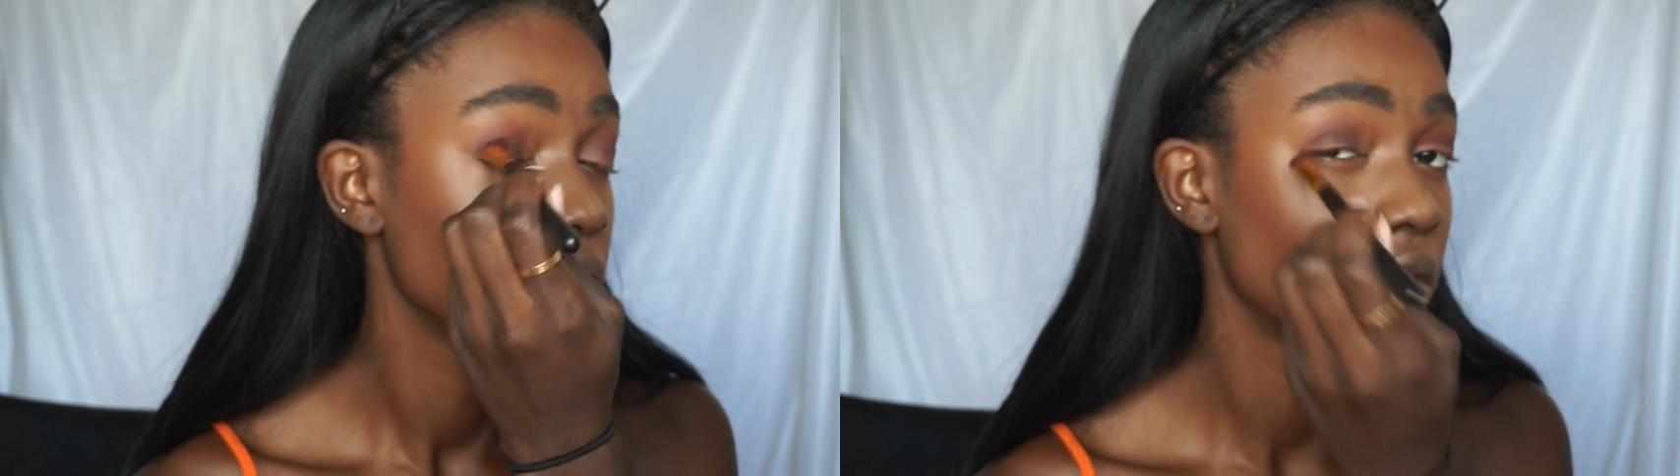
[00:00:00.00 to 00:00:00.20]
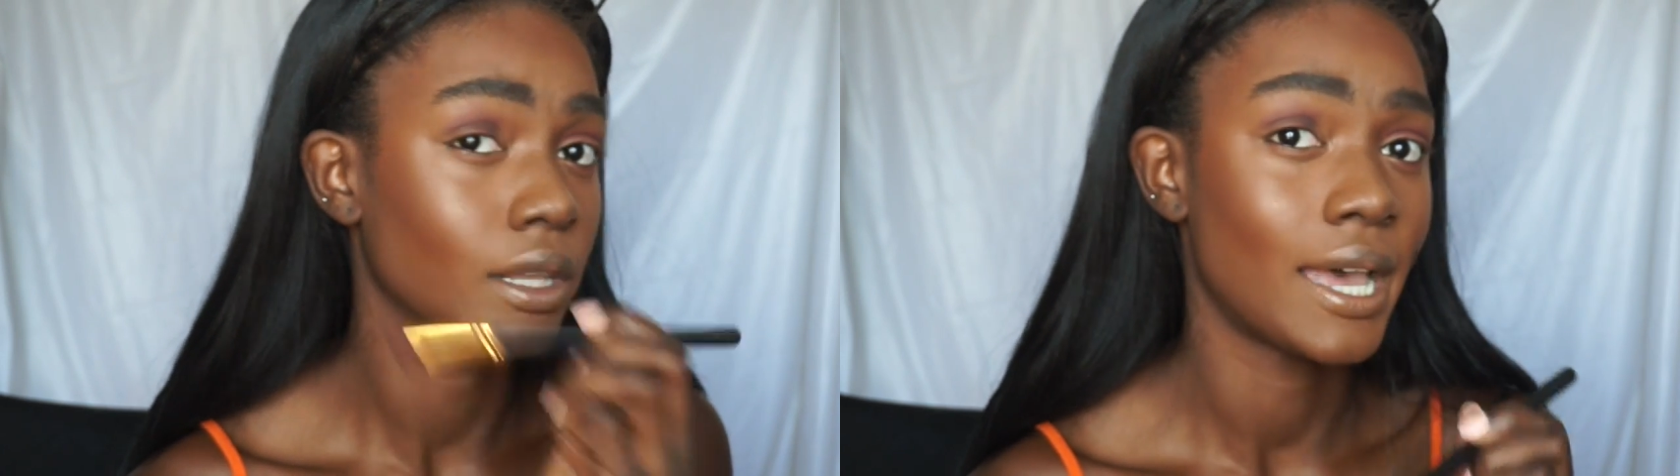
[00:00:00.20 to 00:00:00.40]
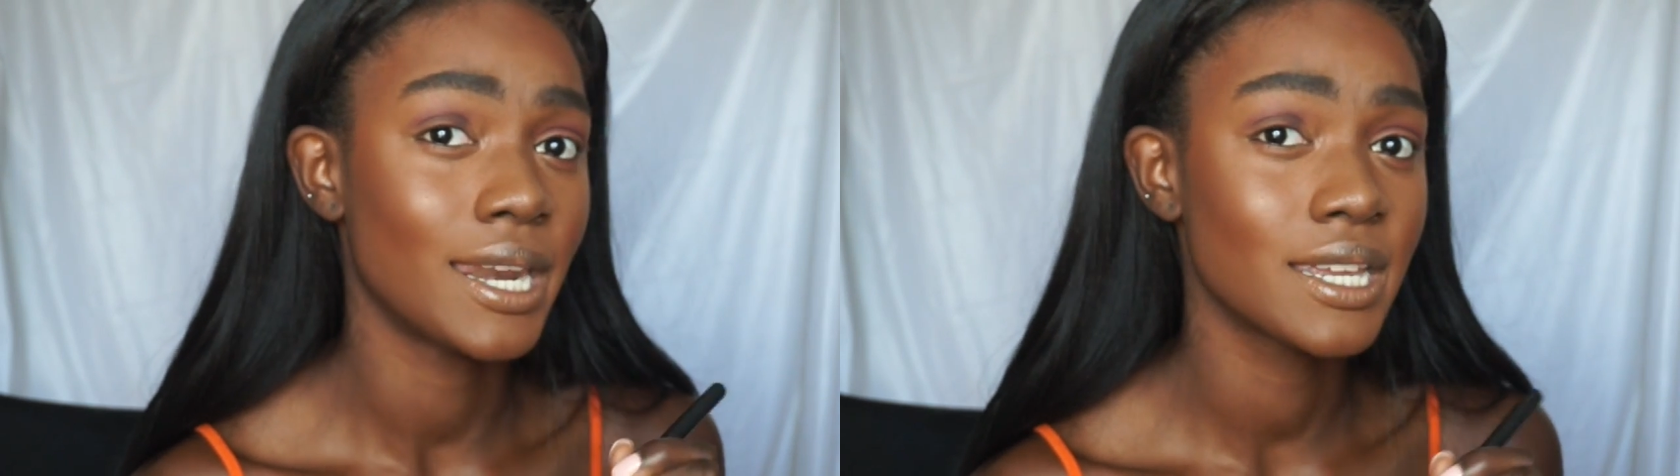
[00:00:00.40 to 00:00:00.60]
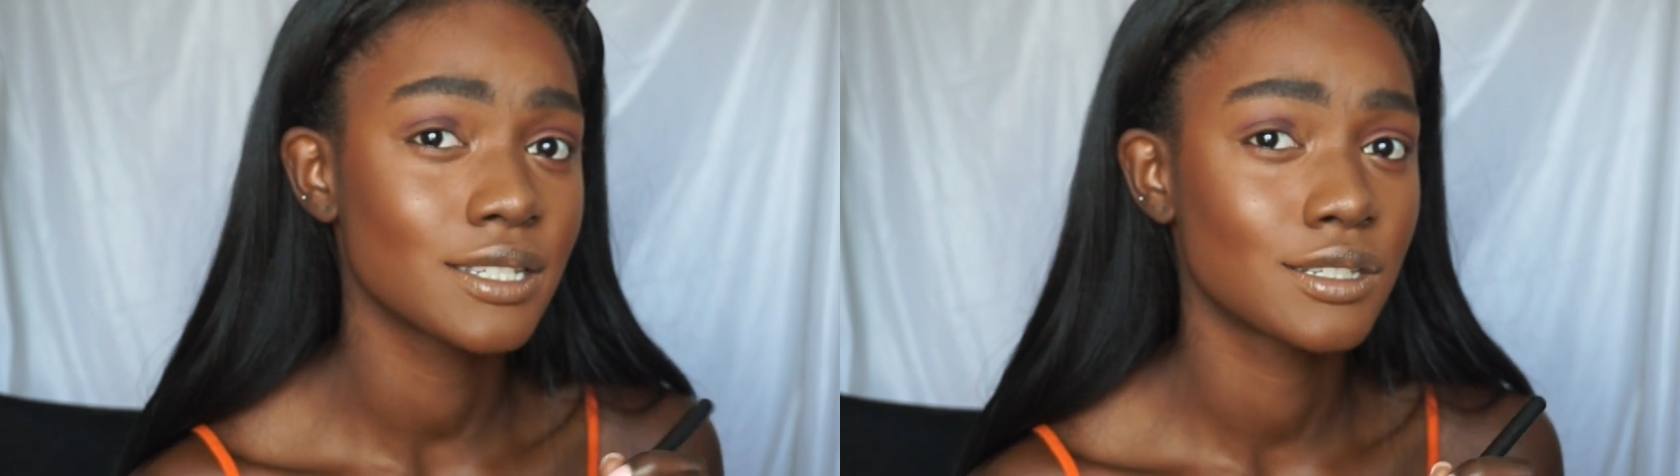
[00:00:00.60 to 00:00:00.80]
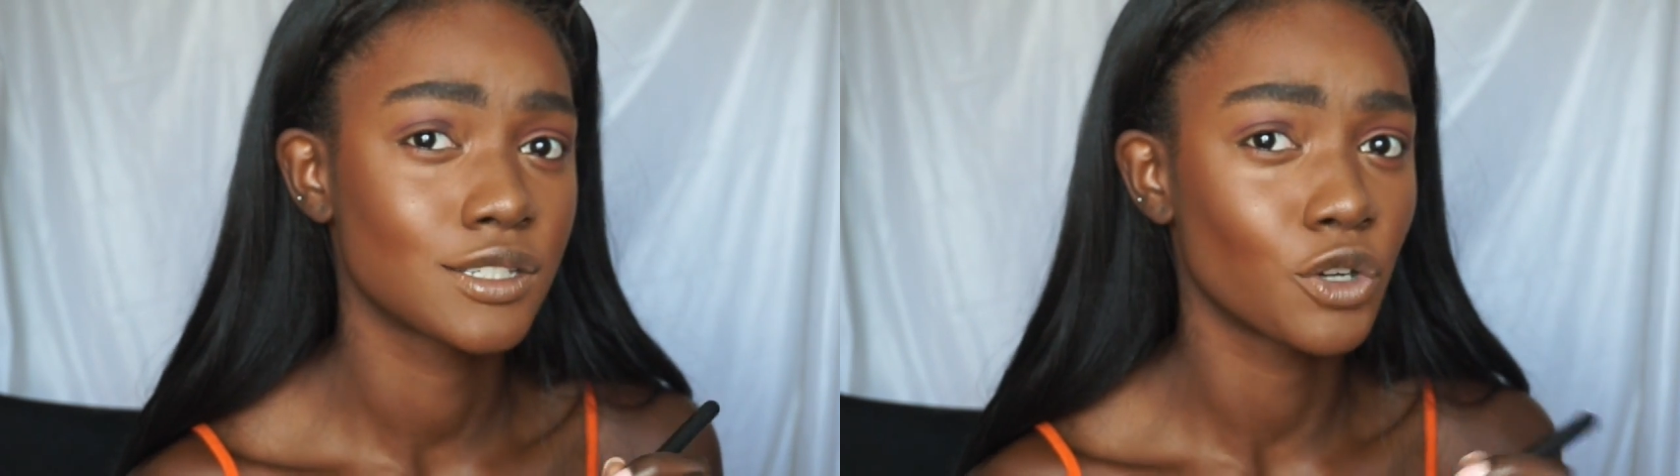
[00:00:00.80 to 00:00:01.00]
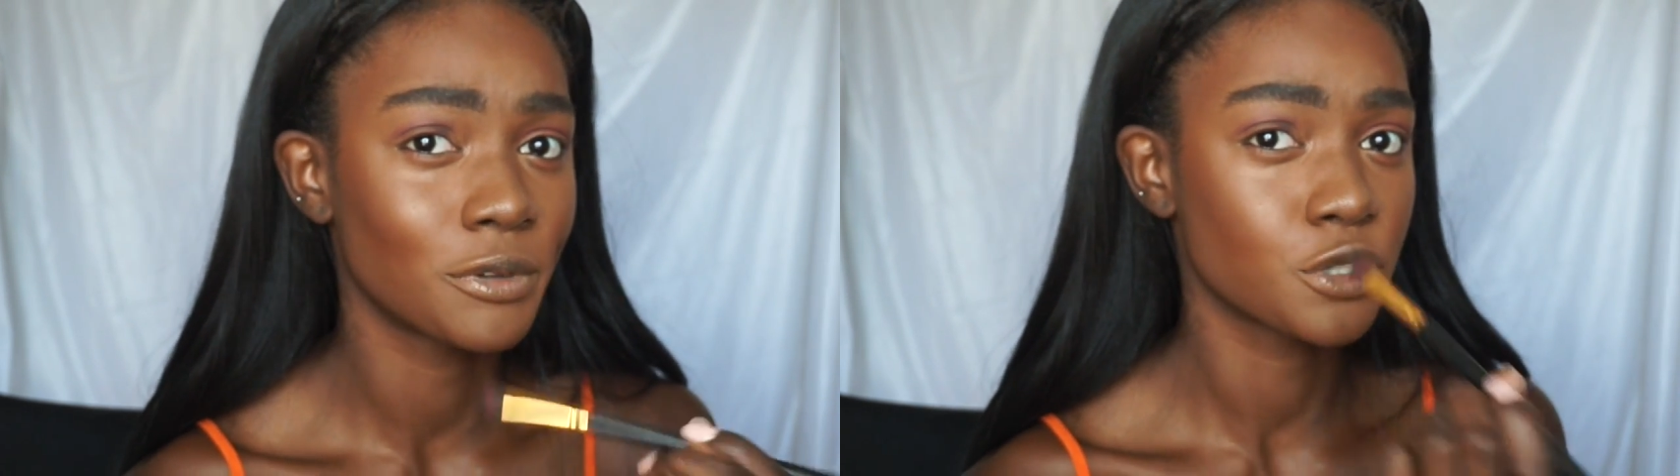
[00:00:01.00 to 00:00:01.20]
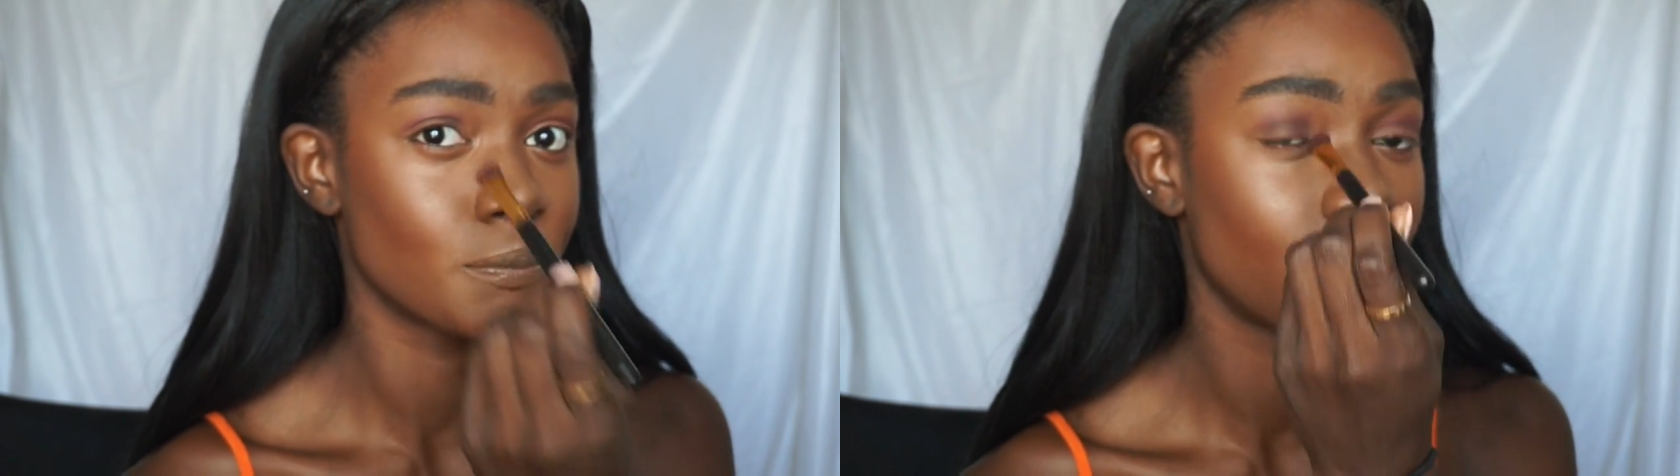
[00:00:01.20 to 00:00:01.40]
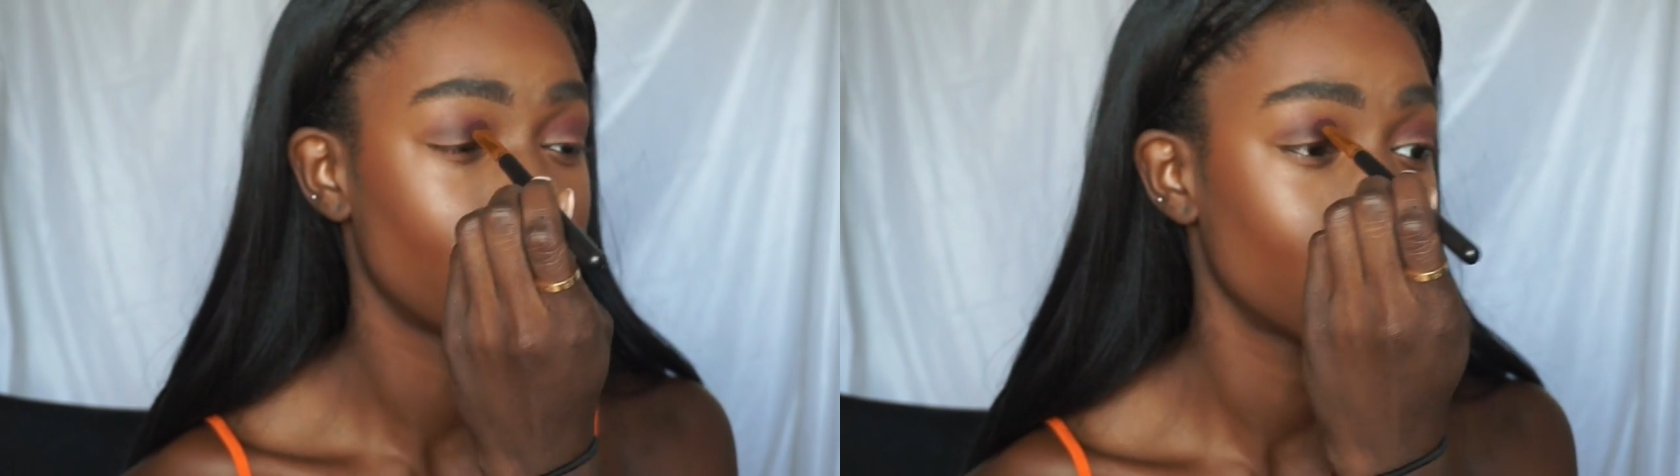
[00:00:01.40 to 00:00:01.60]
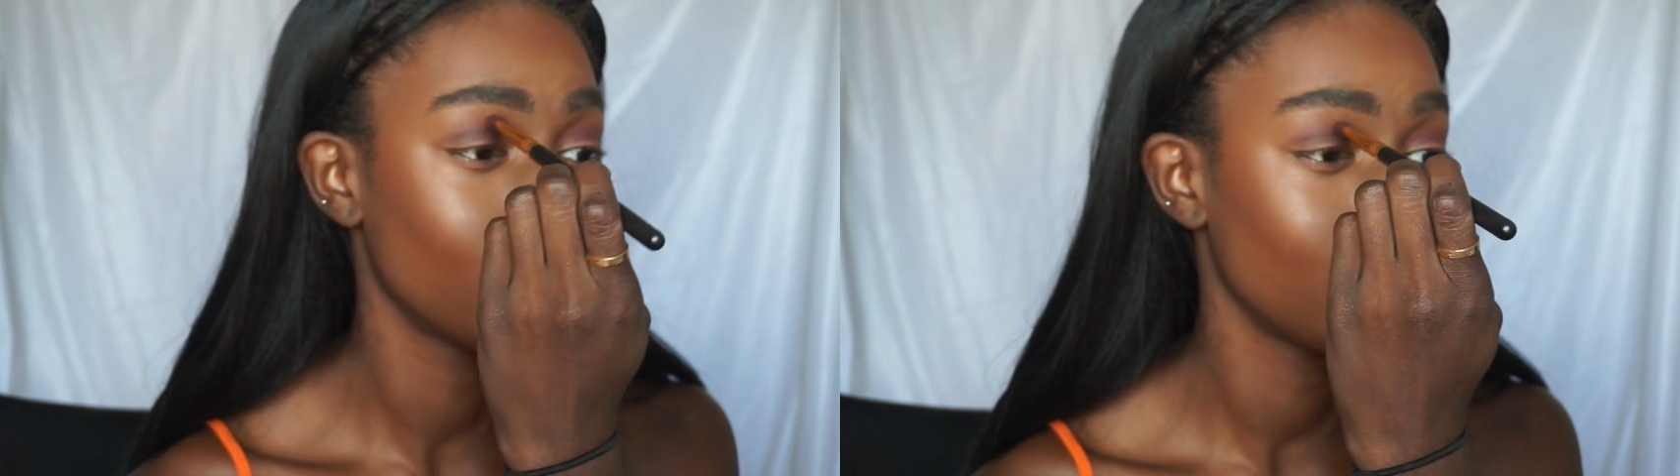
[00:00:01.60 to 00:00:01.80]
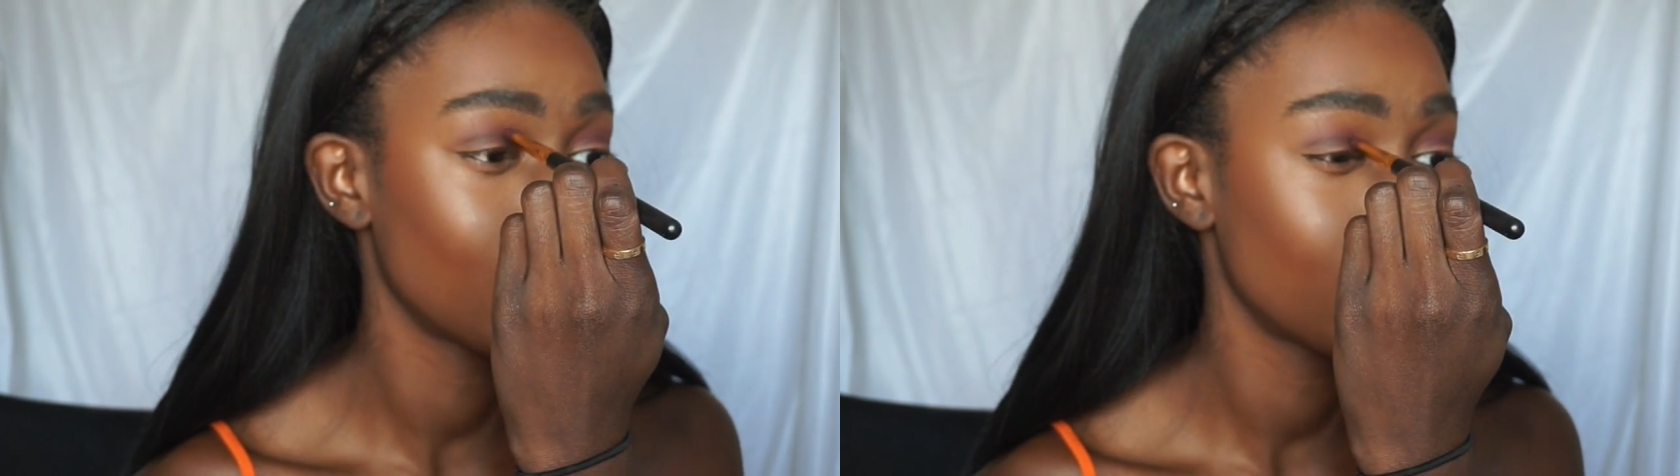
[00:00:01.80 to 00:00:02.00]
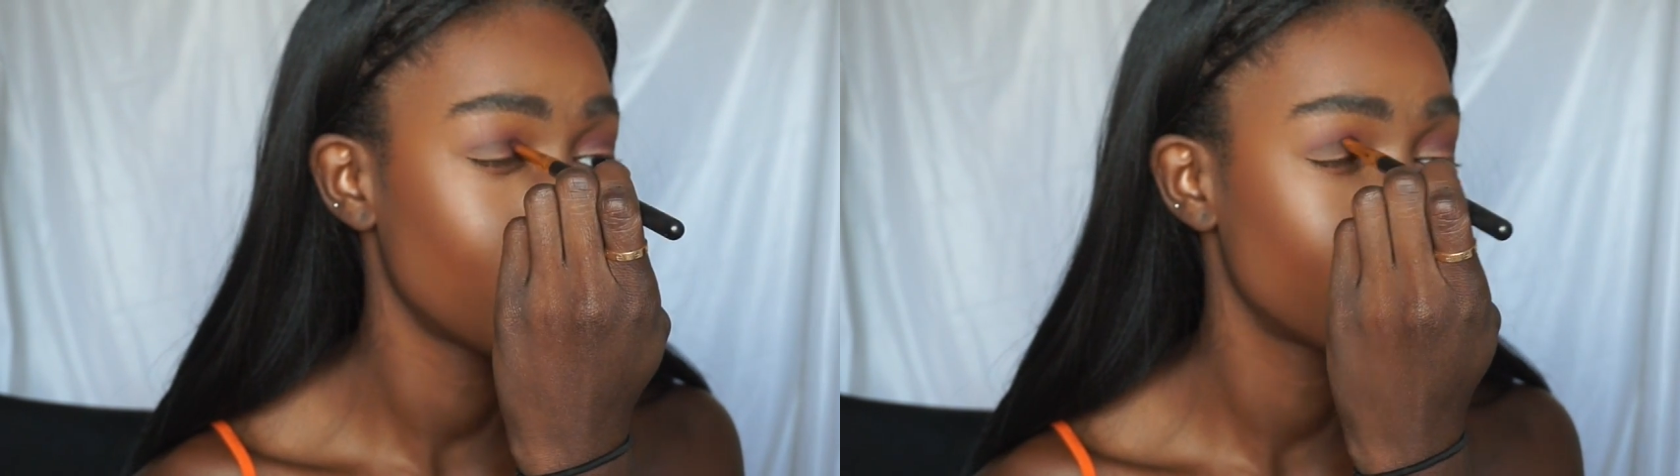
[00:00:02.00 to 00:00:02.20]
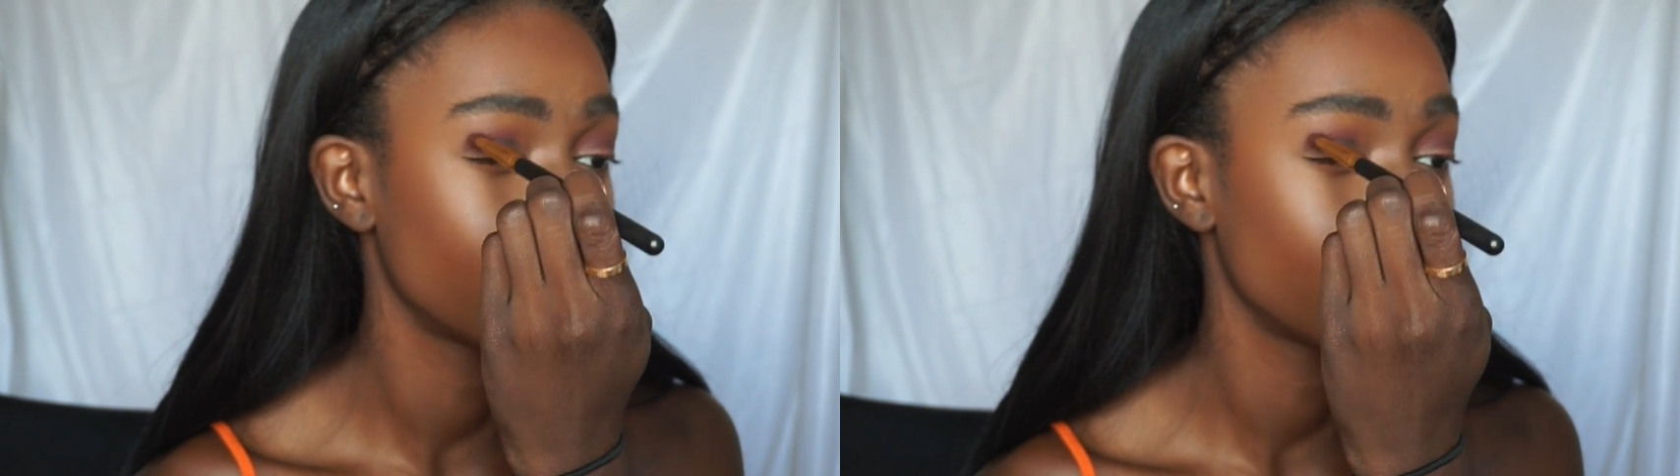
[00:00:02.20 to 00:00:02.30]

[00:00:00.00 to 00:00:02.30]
the lighting is so much better right now.